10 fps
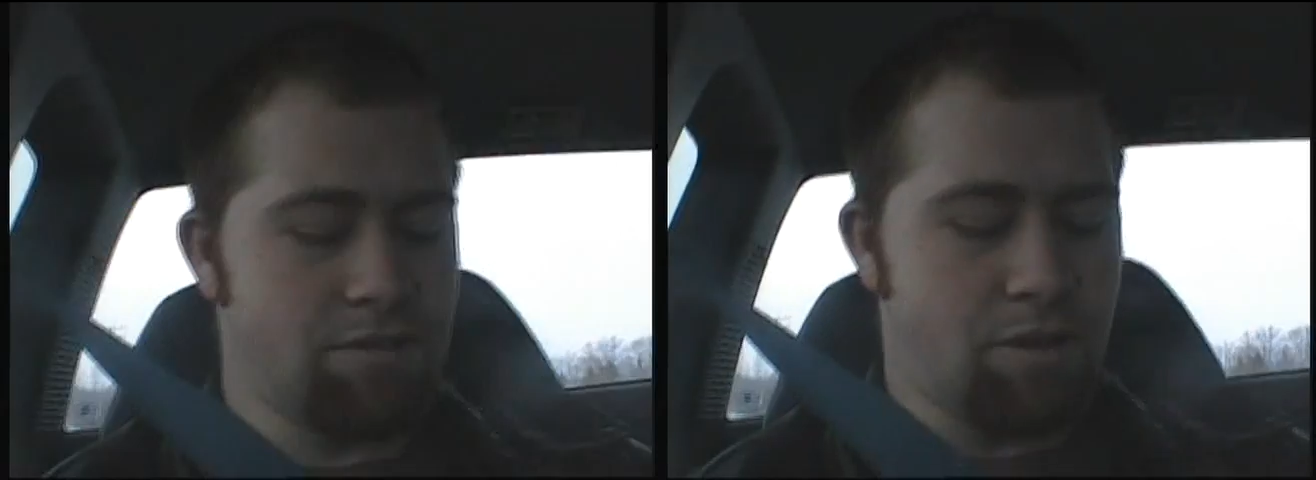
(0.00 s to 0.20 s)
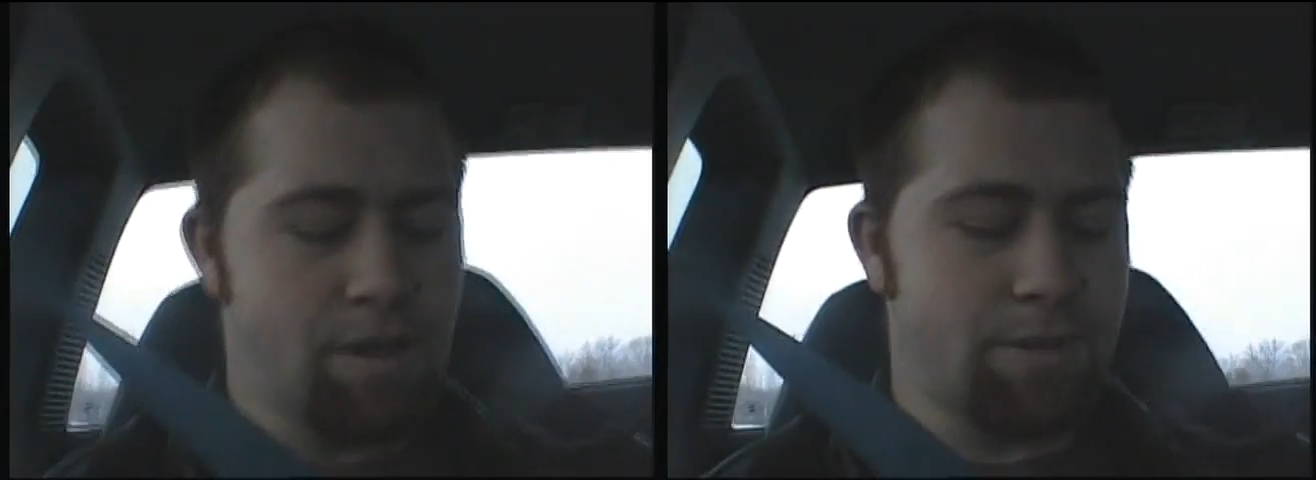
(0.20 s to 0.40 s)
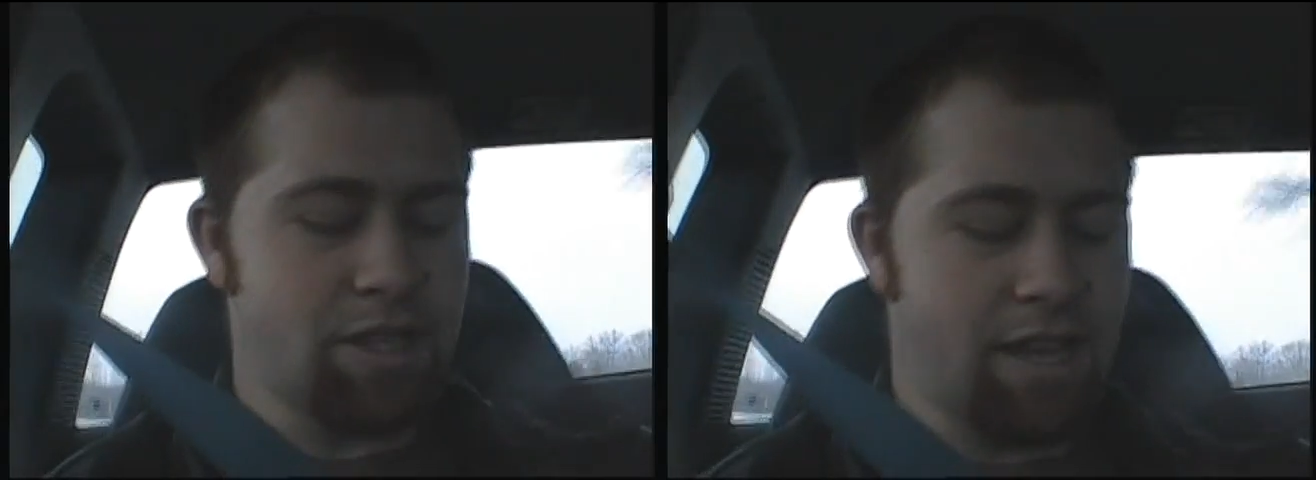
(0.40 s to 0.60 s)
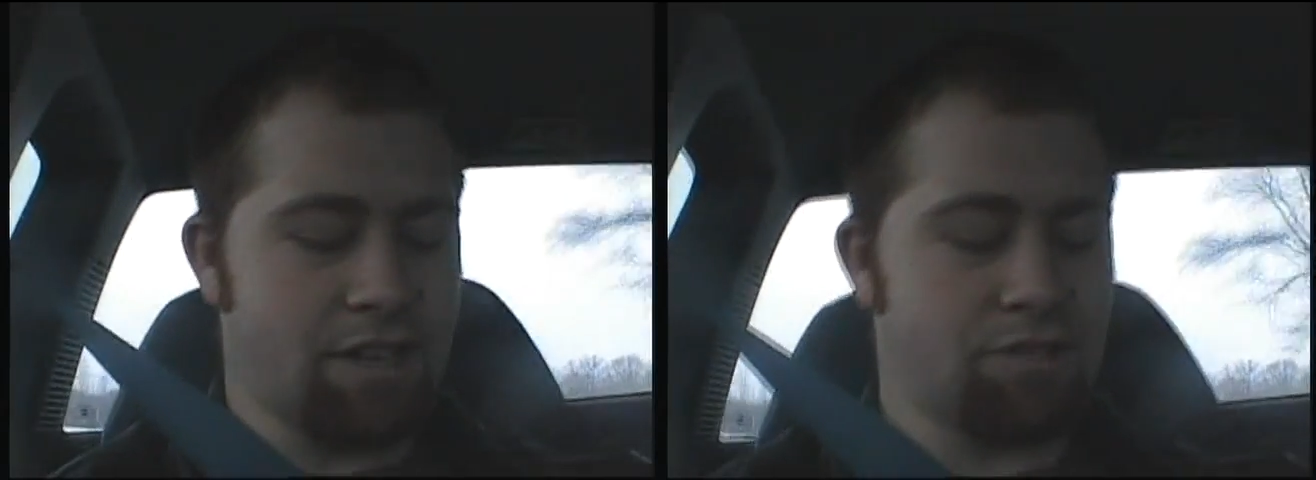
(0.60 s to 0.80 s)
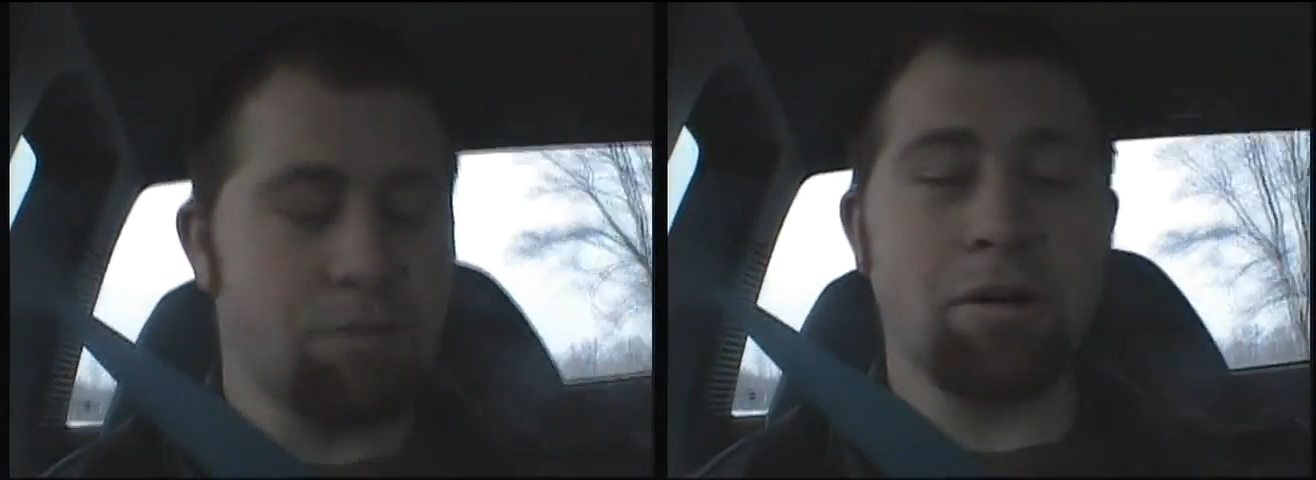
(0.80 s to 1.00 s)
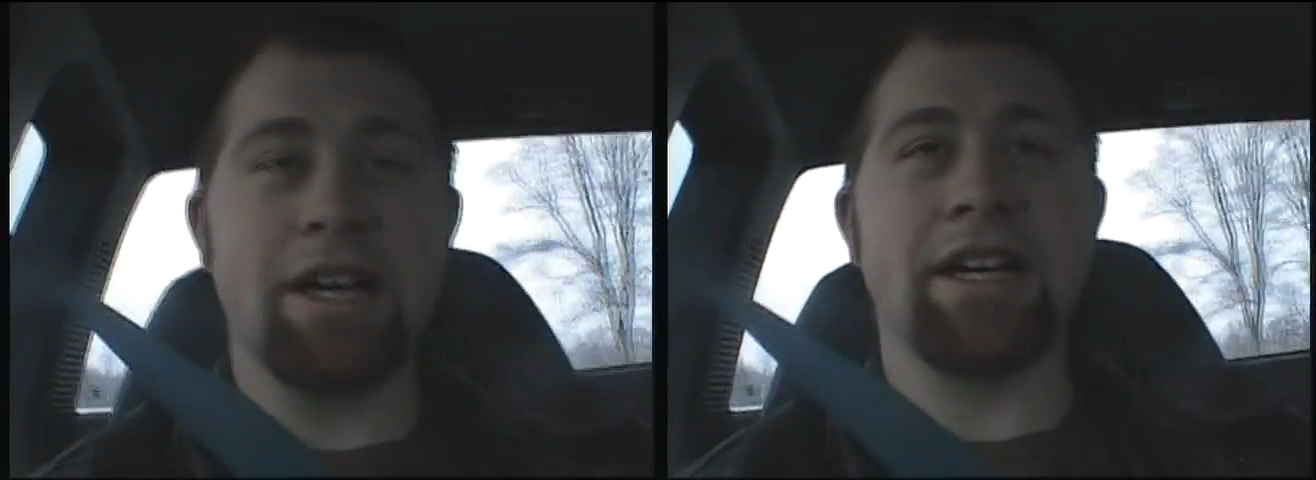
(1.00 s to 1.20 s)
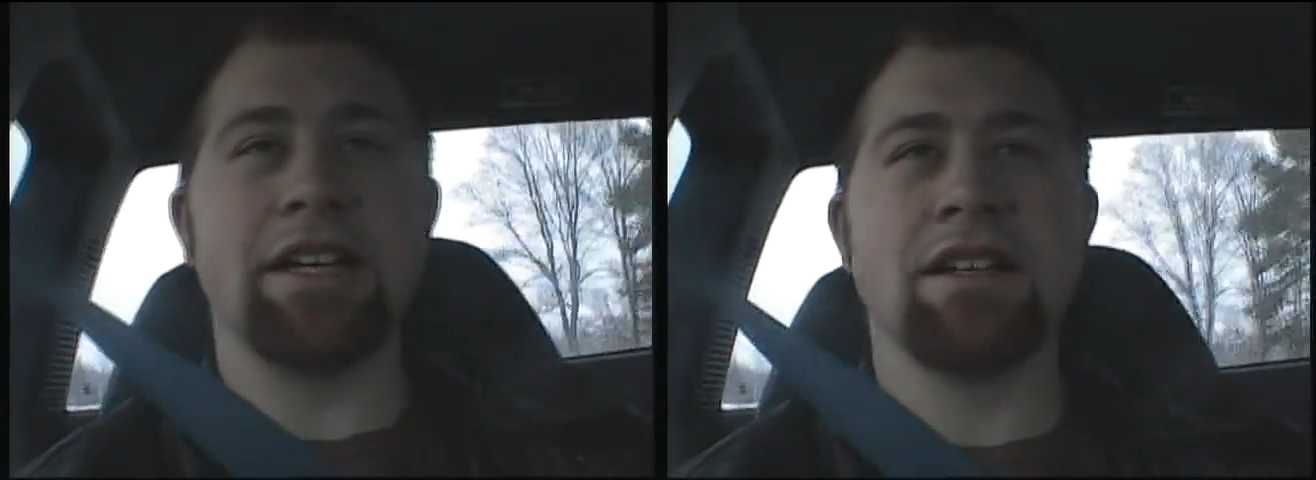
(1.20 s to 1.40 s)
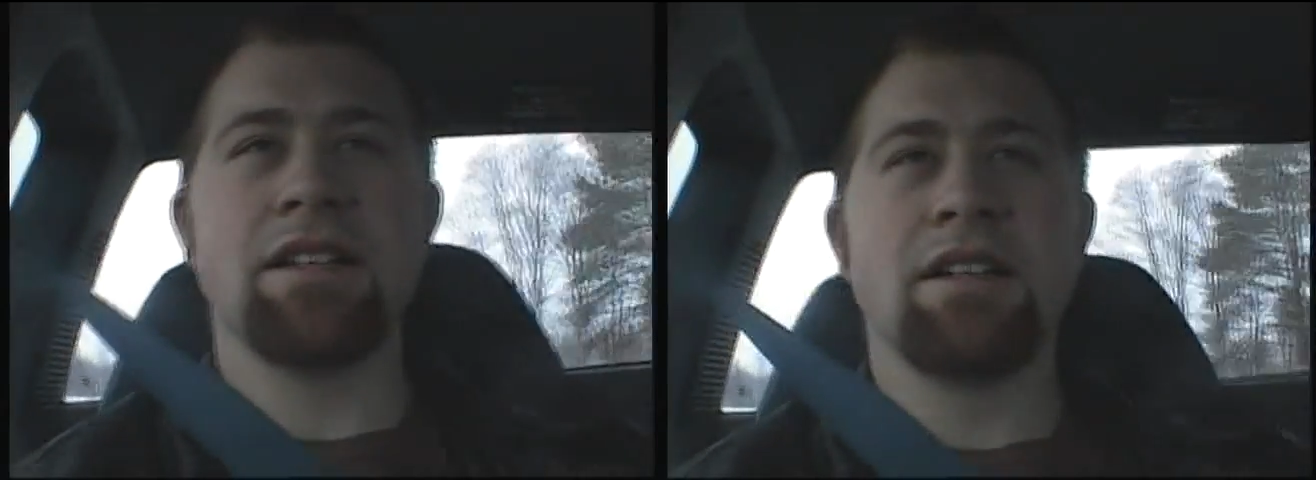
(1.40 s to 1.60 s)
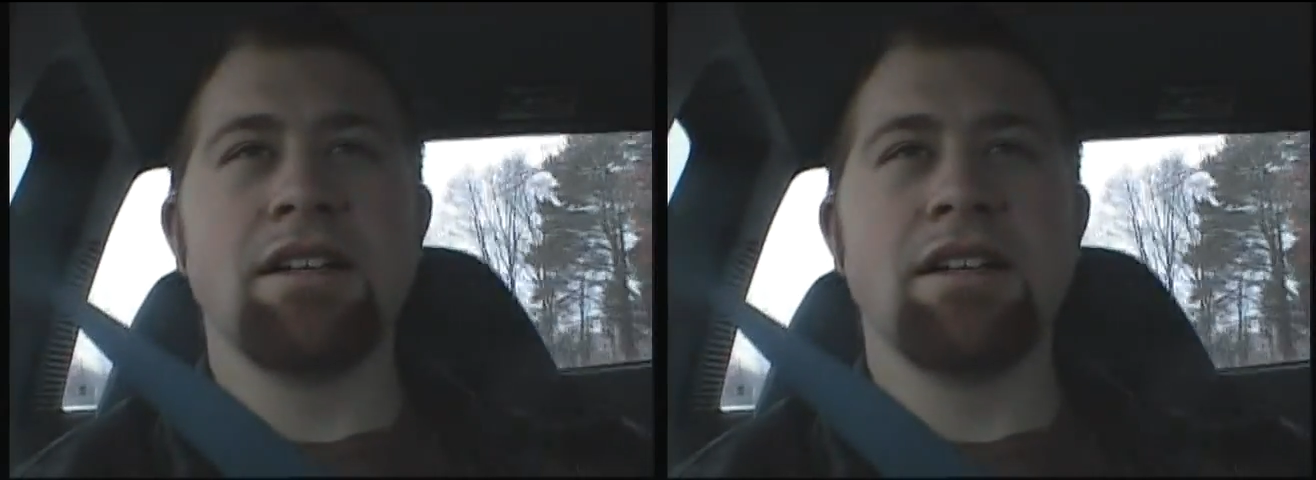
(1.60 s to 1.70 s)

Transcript: know how much I actually weigh.